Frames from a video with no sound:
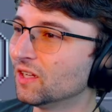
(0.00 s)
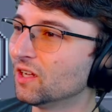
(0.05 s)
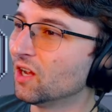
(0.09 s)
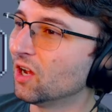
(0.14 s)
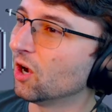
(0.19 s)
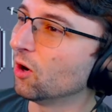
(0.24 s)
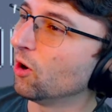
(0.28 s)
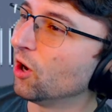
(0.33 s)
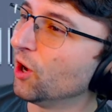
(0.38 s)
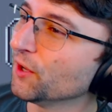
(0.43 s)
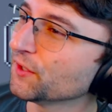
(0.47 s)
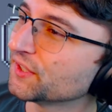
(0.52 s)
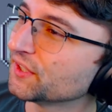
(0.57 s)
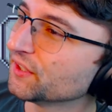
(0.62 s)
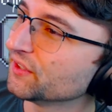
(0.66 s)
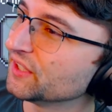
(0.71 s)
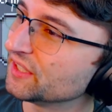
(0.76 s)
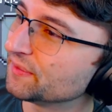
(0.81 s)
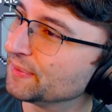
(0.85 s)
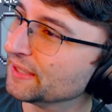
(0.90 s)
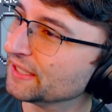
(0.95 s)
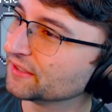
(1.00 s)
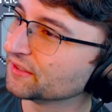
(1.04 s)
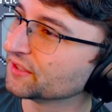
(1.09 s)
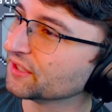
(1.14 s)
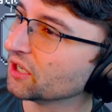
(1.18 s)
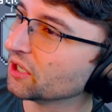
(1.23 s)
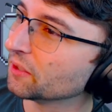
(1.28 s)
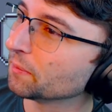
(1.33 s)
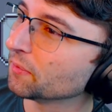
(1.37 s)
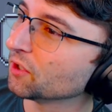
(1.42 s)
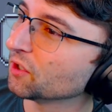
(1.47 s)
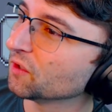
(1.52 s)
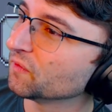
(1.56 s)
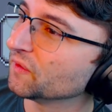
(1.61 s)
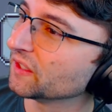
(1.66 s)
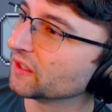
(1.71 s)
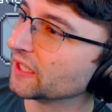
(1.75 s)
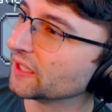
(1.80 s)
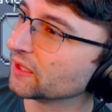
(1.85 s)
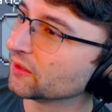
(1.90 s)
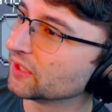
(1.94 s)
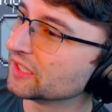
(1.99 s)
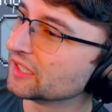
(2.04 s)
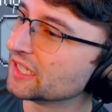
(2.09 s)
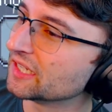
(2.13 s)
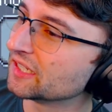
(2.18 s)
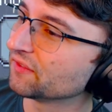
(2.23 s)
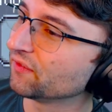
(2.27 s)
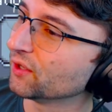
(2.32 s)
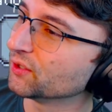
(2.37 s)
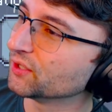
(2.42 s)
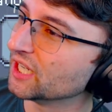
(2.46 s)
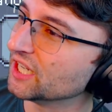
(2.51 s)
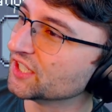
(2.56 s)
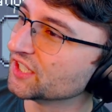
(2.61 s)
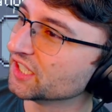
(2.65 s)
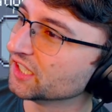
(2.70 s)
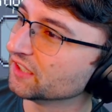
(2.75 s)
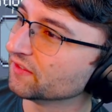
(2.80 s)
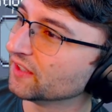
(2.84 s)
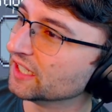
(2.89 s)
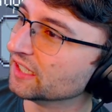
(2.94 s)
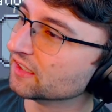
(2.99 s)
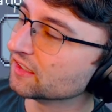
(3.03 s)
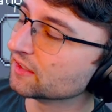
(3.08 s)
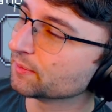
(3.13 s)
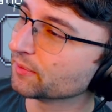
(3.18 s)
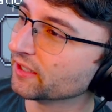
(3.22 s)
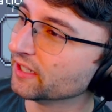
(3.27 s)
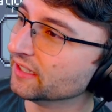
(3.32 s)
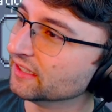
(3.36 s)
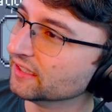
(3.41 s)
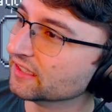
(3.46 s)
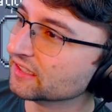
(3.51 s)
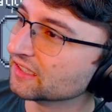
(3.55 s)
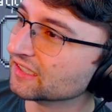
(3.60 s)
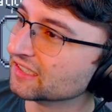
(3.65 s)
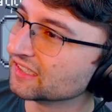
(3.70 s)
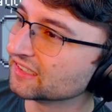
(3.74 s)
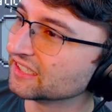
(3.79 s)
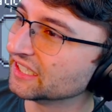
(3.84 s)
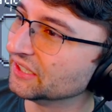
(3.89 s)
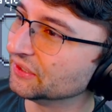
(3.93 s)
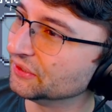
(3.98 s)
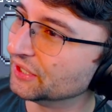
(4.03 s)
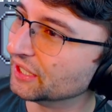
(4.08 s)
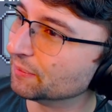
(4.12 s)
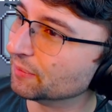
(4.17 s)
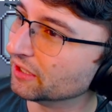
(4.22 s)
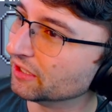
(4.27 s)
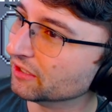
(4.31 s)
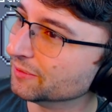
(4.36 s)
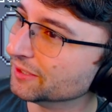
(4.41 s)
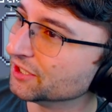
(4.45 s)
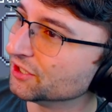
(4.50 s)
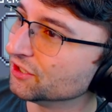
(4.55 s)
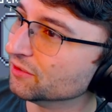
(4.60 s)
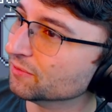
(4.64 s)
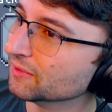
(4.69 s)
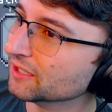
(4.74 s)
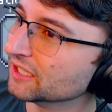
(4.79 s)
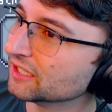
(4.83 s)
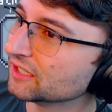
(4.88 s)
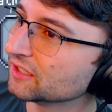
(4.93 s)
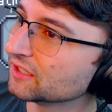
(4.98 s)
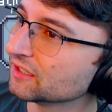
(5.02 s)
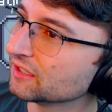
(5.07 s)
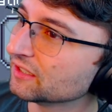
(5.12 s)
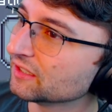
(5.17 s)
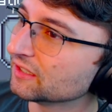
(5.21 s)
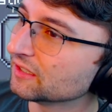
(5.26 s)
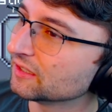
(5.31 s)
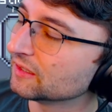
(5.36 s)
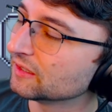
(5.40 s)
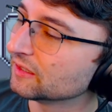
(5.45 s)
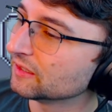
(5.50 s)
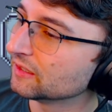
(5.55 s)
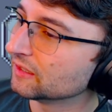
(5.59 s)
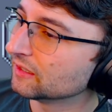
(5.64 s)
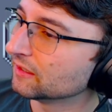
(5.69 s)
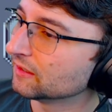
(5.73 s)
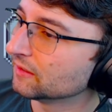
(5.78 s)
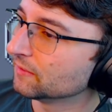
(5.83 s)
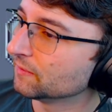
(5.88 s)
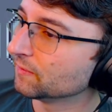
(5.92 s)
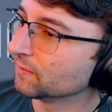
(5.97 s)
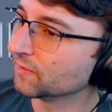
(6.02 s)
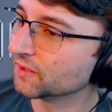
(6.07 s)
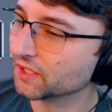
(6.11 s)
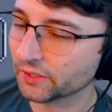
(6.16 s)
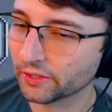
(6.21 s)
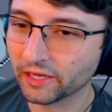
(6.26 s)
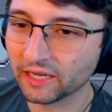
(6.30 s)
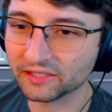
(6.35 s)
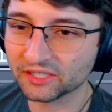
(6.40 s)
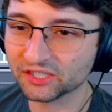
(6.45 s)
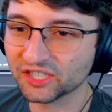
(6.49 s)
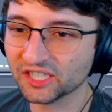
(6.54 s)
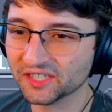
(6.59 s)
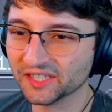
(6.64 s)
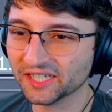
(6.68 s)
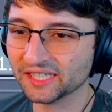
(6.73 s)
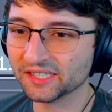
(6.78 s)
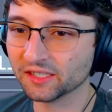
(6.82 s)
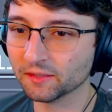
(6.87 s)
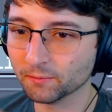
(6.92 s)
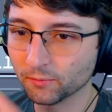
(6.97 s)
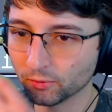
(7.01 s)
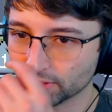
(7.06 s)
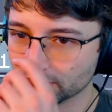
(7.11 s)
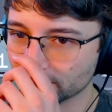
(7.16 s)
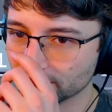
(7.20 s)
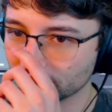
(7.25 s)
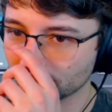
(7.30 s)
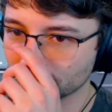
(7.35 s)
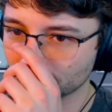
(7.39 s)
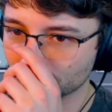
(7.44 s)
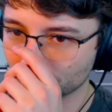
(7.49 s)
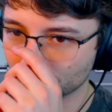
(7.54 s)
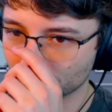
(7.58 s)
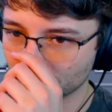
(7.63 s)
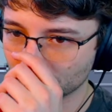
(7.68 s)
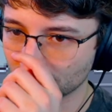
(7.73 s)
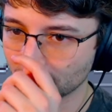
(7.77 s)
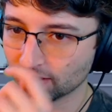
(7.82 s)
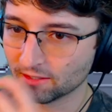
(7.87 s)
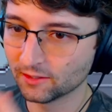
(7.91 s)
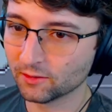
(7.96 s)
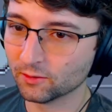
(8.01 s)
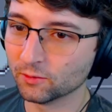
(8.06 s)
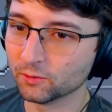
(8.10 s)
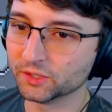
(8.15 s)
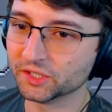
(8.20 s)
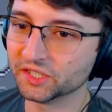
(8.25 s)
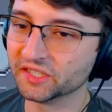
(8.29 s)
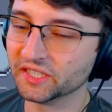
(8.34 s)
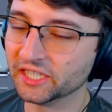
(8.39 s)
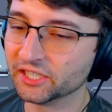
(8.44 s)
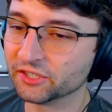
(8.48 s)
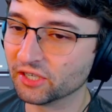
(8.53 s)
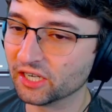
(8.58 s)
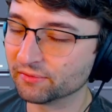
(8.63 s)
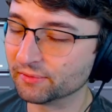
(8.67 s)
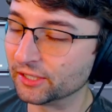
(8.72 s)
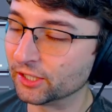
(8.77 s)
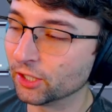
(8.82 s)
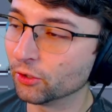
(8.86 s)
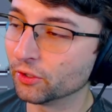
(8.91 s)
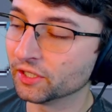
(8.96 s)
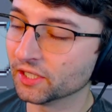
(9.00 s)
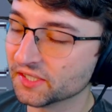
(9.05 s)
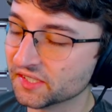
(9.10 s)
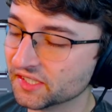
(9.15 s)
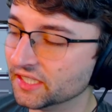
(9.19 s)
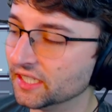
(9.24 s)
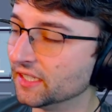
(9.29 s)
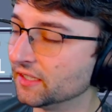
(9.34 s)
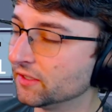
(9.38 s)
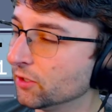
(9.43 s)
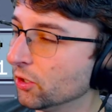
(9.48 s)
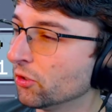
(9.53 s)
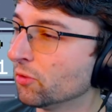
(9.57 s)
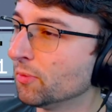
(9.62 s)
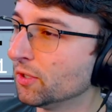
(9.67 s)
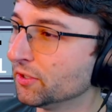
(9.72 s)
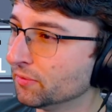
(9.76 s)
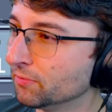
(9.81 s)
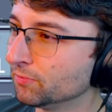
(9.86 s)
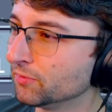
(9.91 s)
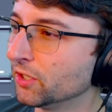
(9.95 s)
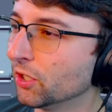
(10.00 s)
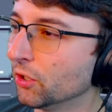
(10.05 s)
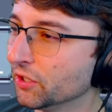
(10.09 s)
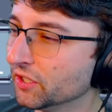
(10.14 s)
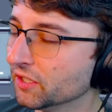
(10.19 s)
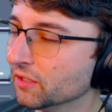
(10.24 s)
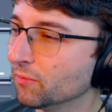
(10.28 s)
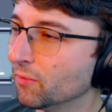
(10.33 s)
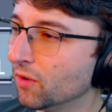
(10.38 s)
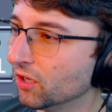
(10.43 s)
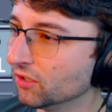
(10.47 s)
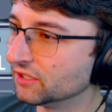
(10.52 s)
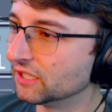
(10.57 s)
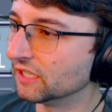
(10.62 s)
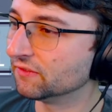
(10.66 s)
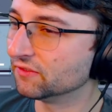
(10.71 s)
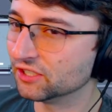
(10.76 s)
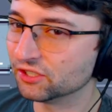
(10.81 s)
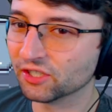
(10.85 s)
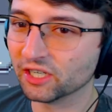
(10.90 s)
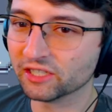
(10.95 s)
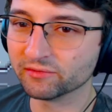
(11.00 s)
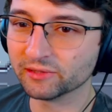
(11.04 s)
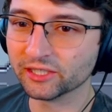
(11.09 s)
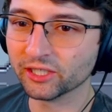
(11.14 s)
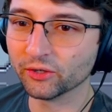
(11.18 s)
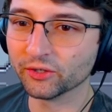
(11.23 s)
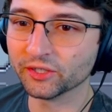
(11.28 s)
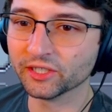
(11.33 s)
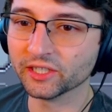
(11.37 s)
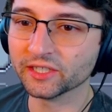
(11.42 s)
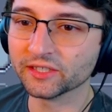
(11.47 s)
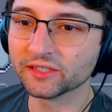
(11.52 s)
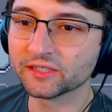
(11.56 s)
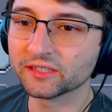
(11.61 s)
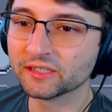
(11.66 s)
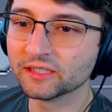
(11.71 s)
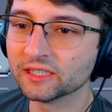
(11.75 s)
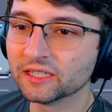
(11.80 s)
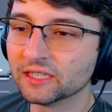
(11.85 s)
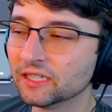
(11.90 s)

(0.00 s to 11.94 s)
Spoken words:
Oh, also, these pixels aren't perfect. Like, this flotation device sprite, this is scaled up a little bit too much. So I'll have to change that at some point, too. Would you say it drives me coconuts? Yes, Coconut Mall definitely drives me coconuts.